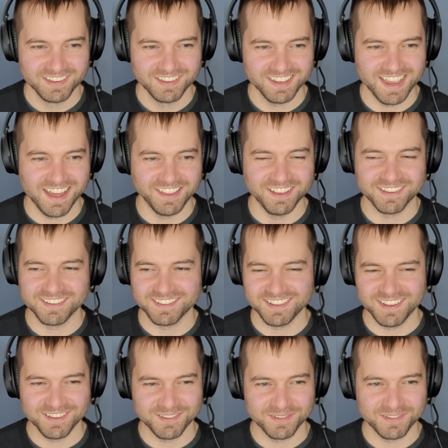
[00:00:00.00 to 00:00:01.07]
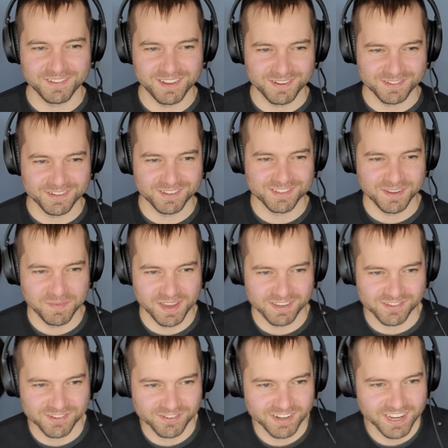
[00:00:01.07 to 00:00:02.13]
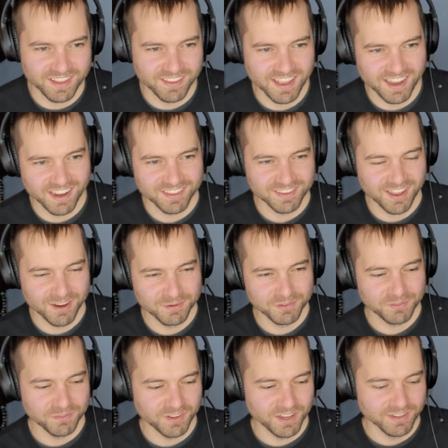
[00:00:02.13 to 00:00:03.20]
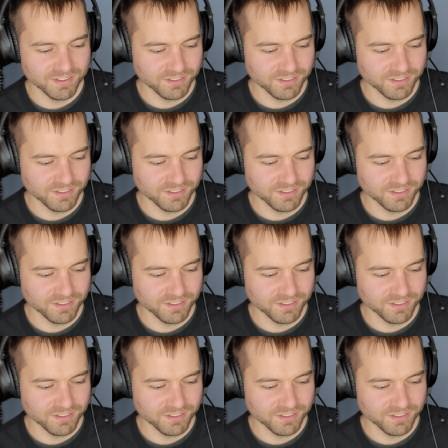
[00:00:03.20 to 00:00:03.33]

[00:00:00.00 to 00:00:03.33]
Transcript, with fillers: Yeah, there's there's there's just some history that I thought was fun.